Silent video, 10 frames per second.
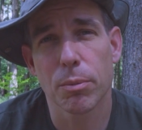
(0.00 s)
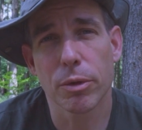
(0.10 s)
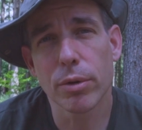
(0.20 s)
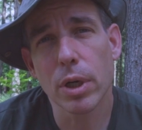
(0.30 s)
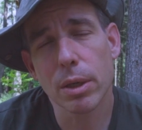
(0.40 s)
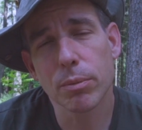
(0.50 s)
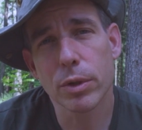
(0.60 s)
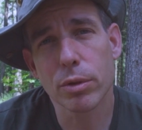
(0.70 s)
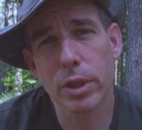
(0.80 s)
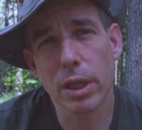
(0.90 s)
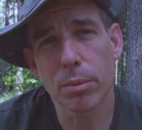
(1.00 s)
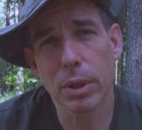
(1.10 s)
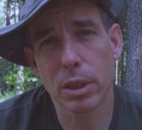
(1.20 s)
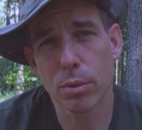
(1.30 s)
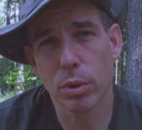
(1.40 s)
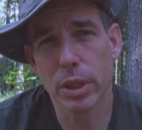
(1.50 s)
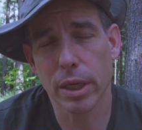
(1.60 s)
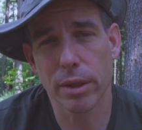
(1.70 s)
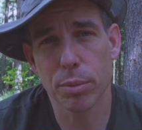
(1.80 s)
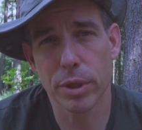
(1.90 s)
Before I'm talking about what
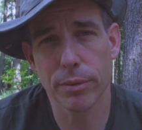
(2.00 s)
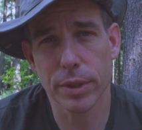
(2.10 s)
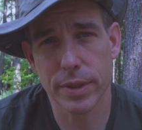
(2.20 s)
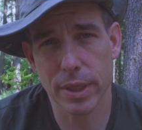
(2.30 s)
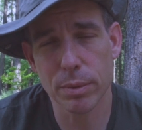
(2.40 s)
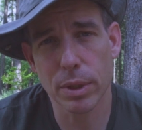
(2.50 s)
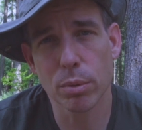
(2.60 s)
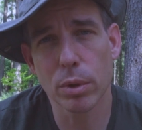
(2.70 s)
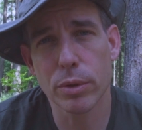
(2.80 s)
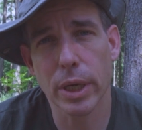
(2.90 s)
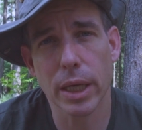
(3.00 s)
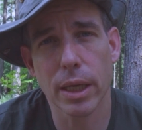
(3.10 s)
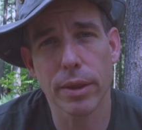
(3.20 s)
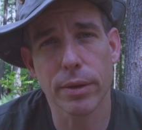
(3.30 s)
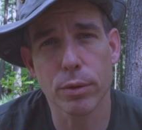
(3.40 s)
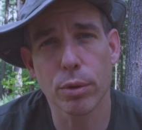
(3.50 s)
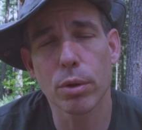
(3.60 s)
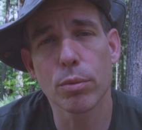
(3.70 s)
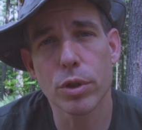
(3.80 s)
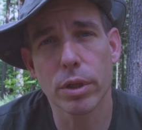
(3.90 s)
are the previous steps, I want to highlight the
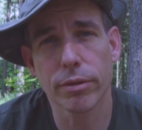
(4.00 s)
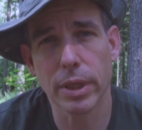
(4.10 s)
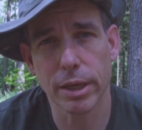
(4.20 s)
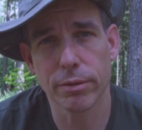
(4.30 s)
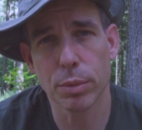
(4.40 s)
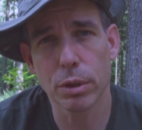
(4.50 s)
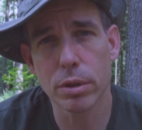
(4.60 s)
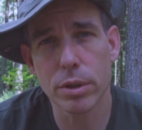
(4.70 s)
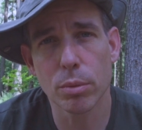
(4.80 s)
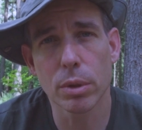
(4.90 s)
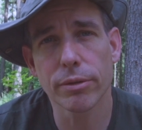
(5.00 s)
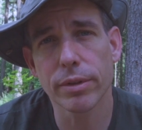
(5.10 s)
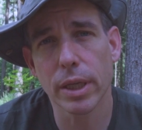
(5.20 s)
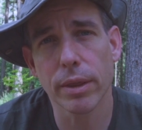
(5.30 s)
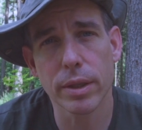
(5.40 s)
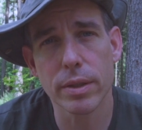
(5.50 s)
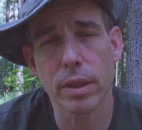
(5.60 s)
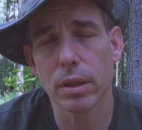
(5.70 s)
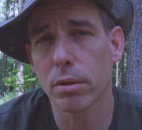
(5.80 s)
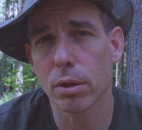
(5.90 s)
term shift left, because you will find this
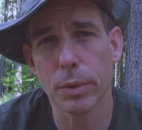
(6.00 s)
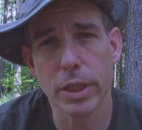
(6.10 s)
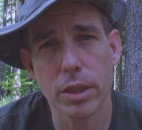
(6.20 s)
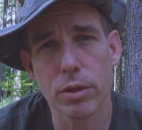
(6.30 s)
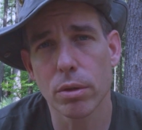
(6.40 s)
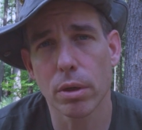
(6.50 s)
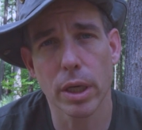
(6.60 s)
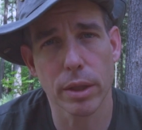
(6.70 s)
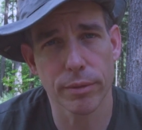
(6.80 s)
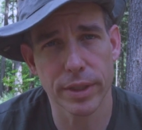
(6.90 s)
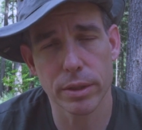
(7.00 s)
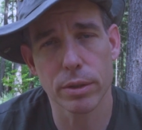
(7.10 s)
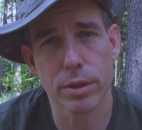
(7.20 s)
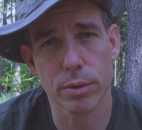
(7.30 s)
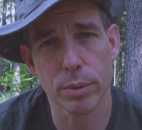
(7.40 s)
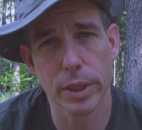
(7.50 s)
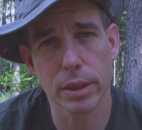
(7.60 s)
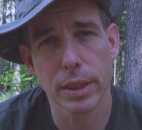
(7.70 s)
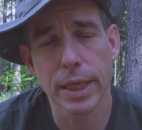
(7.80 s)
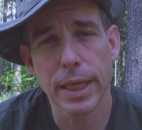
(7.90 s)
in documentation or other videos as
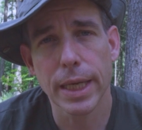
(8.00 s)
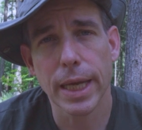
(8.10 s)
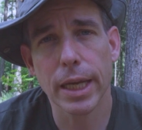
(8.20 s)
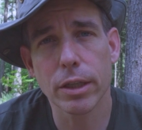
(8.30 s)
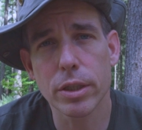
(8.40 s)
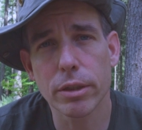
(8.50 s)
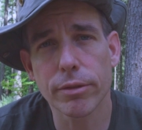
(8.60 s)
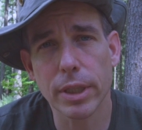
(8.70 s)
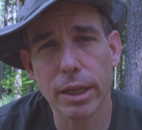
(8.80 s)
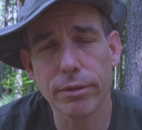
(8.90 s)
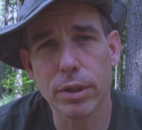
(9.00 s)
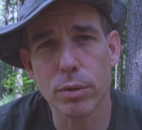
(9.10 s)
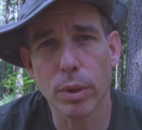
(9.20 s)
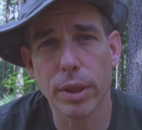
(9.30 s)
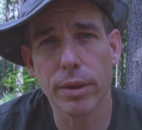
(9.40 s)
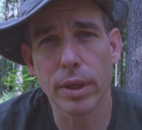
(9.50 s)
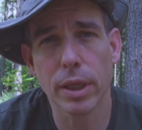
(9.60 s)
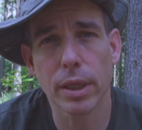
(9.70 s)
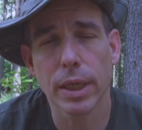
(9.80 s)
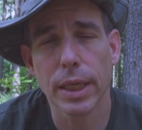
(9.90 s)
well. And shift left is one
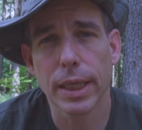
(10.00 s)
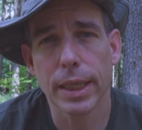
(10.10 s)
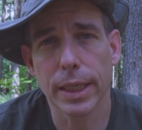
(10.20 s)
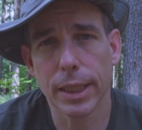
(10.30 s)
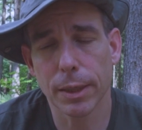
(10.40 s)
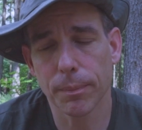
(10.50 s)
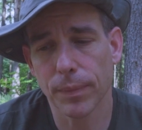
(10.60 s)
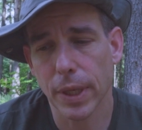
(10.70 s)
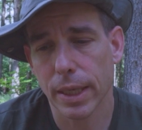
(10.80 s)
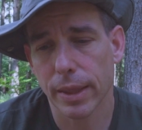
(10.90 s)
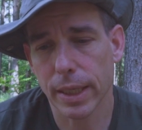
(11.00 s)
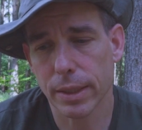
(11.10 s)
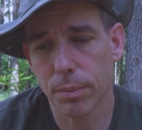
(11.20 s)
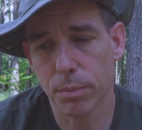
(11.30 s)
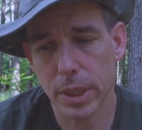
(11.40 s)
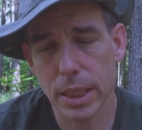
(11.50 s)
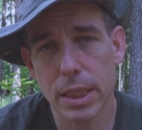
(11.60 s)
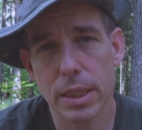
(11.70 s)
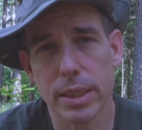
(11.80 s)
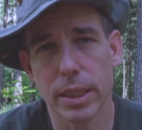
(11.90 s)
thing that
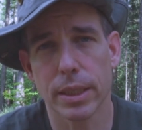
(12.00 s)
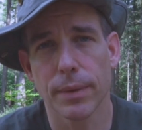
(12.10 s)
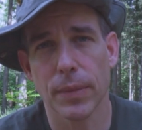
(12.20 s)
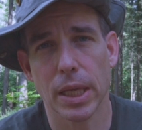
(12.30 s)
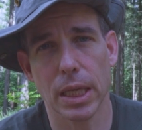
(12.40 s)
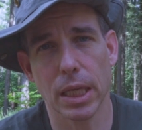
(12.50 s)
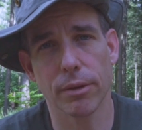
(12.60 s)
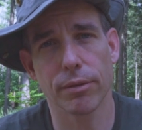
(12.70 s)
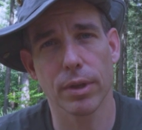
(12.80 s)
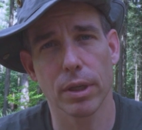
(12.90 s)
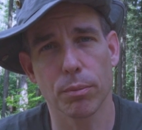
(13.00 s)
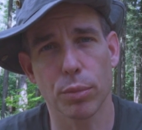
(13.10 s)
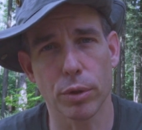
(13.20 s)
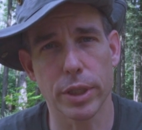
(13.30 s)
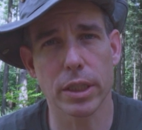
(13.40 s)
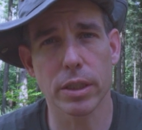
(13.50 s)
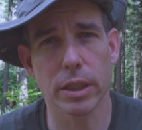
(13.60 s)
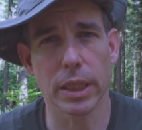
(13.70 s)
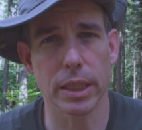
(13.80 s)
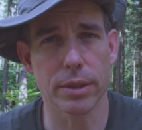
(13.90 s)
means that if
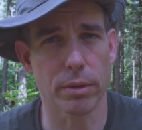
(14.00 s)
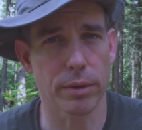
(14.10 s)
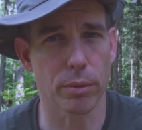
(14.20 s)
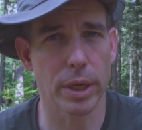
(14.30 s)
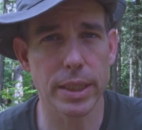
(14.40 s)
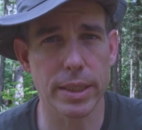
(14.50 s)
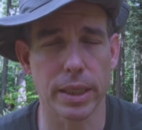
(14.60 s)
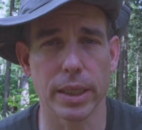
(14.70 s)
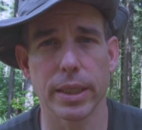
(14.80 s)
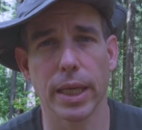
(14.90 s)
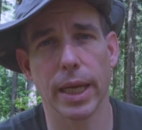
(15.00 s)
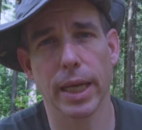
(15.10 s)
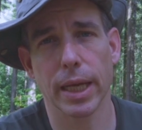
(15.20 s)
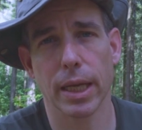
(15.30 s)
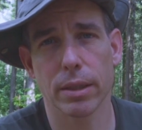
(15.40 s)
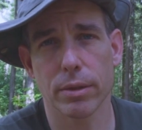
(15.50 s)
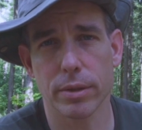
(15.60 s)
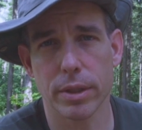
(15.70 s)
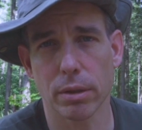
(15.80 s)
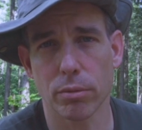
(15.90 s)
production is on the right side and
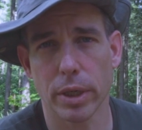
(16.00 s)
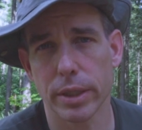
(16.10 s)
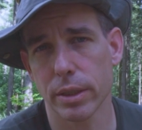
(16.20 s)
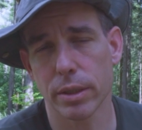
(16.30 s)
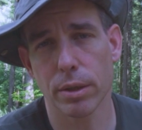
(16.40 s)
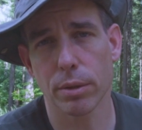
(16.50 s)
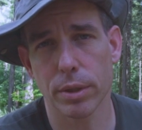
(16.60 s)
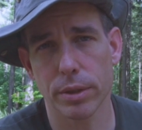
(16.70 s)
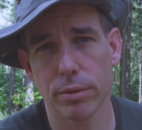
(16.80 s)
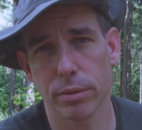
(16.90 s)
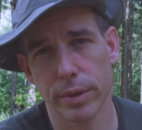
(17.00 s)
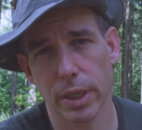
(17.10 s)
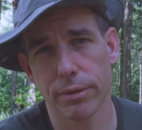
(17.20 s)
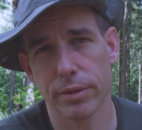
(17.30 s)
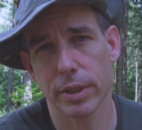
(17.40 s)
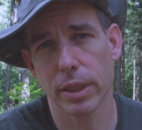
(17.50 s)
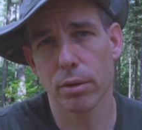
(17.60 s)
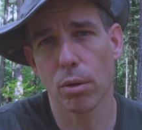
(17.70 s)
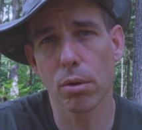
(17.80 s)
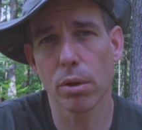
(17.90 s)
start writing code is on the left side,
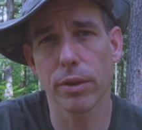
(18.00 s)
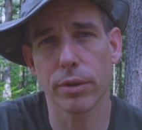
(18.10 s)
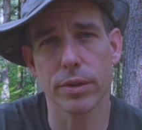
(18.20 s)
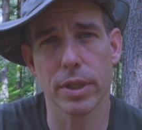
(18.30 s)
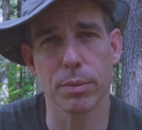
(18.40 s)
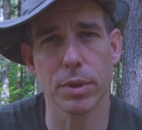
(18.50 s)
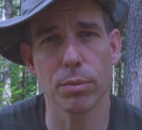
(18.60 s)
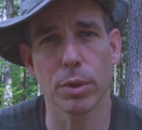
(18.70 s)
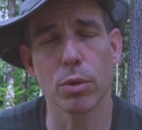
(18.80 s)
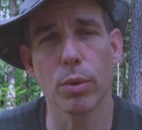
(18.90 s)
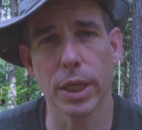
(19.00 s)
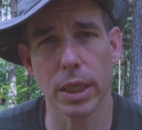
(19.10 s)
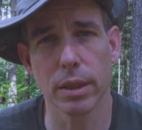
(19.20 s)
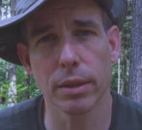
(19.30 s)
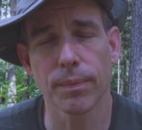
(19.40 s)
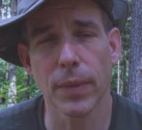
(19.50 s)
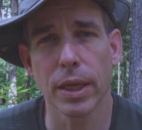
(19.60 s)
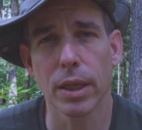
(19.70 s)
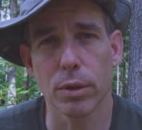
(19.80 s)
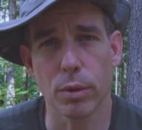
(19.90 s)
all the steps in between
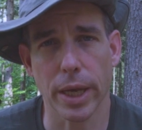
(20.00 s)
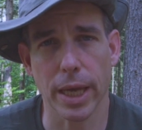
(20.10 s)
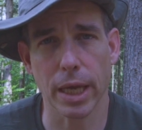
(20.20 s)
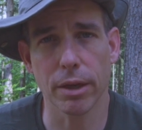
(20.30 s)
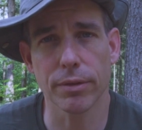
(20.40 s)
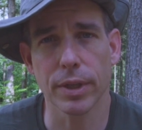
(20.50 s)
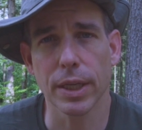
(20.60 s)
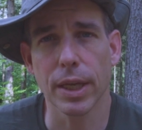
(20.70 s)
you have.